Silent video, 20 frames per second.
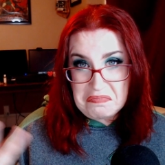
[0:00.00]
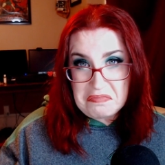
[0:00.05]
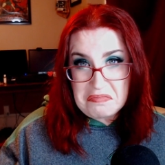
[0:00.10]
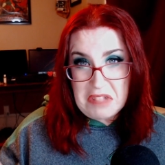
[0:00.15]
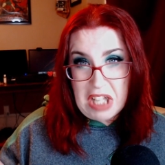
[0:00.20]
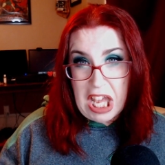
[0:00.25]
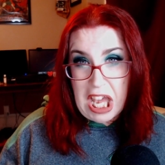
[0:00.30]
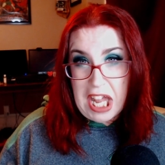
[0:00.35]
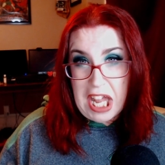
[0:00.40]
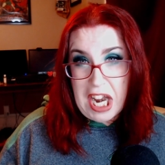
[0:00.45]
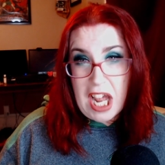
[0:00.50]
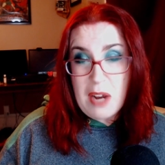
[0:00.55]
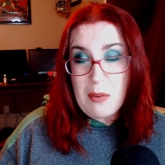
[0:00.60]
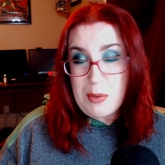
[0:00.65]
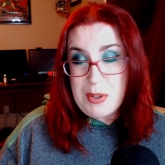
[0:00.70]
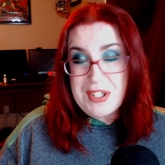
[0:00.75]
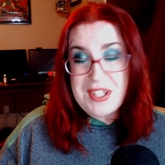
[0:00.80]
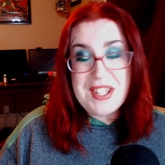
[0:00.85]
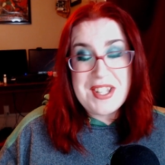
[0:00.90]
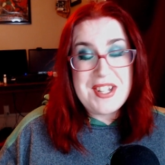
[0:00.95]
And I
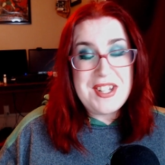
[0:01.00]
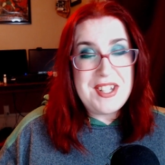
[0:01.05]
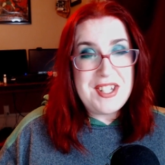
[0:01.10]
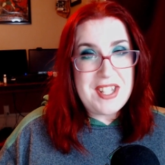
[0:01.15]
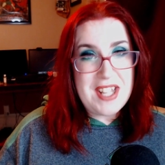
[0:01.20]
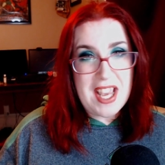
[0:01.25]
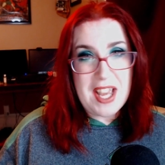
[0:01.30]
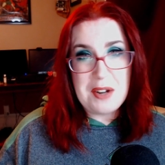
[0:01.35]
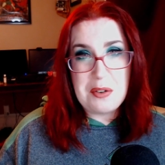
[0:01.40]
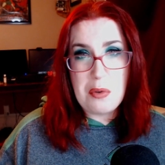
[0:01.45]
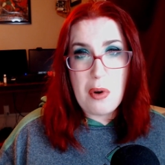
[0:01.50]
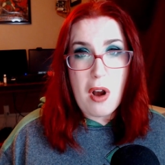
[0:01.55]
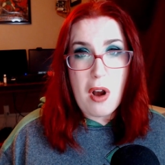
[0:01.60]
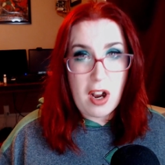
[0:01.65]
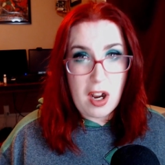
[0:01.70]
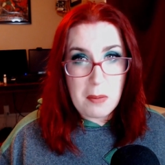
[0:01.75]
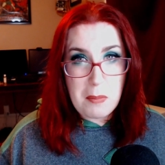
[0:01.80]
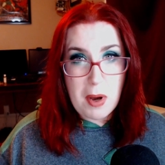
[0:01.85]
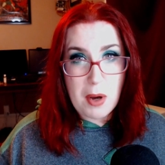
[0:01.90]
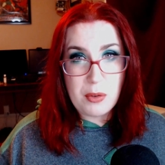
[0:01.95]
was dead
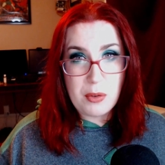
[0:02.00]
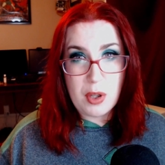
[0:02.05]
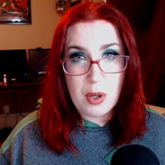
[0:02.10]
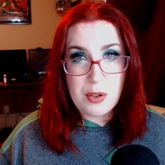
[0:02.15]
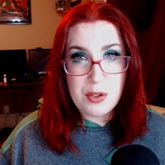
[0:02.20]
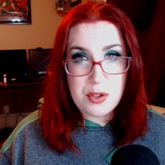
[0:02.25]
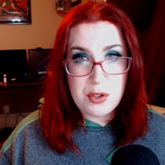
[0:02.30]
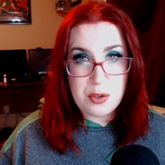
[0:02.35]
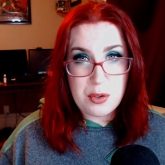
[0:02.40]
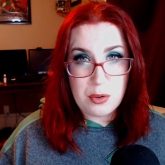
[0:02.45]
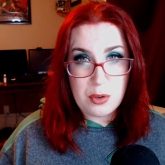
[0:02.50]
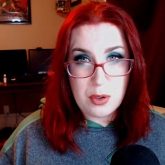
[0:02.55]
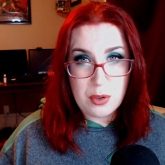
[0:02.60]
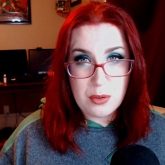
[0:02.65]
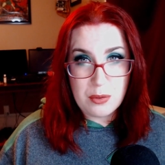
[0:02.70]
wrong about Yotsuyu.